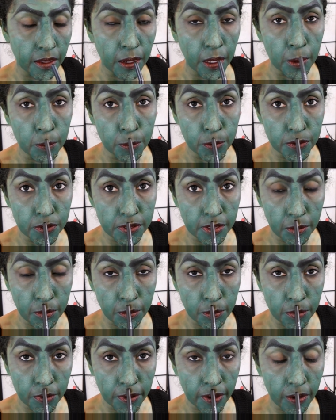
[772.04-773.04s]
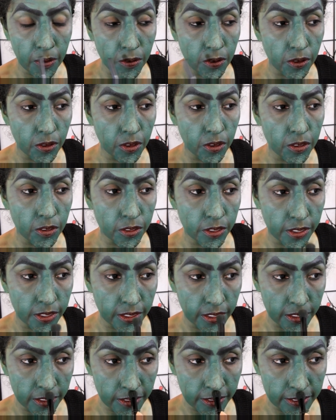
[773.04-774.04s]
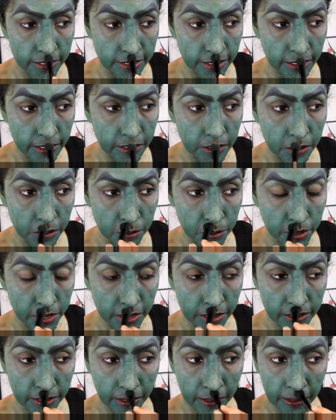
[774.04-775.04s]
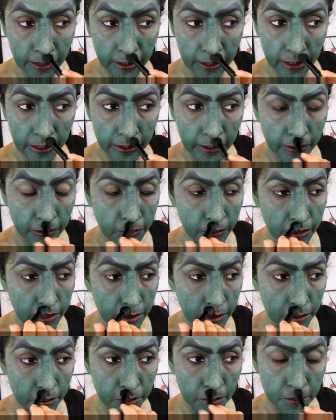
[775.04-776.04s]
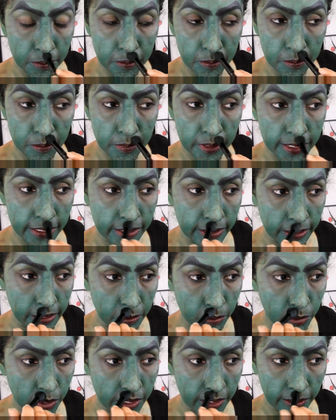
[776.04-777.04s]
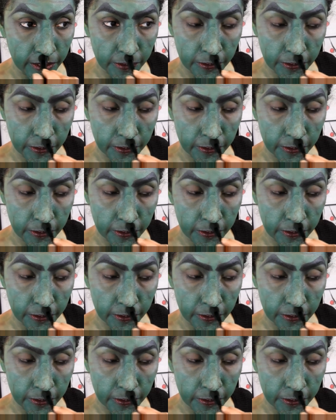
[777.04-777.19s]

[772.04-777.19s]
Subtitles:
I put some brown color here, just a little bit, and I'm gonna blend it in with the